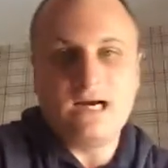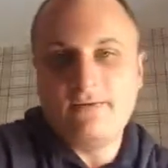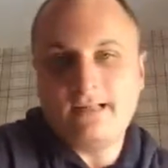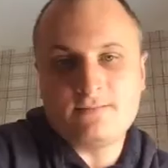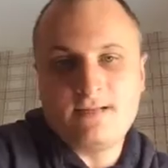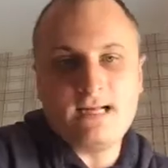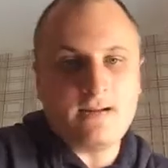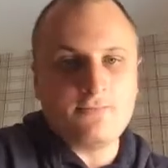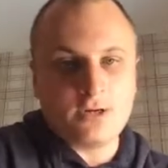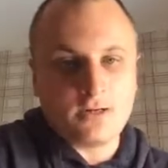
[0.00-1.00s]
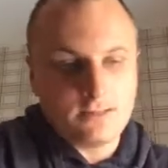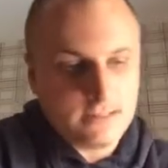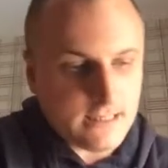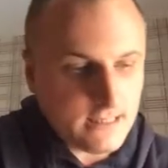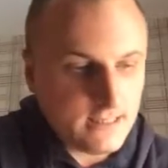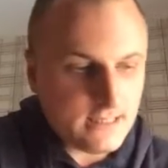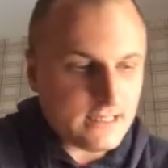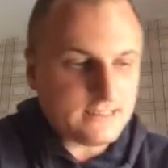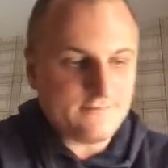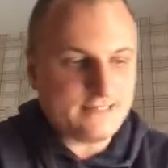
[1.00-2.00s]
I'll admit I'm wrong.
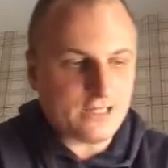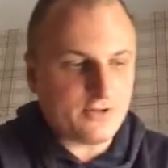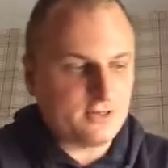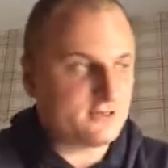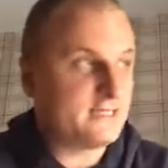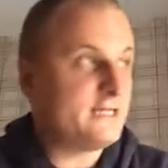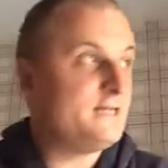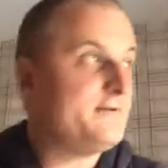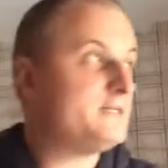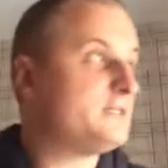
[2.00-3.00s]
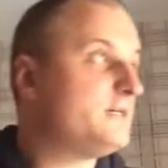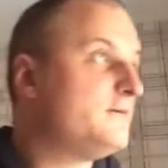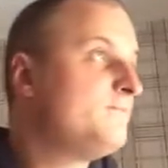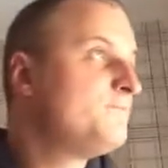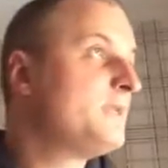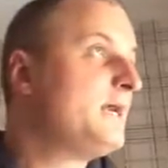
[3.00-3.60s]
I never get things right anyway, so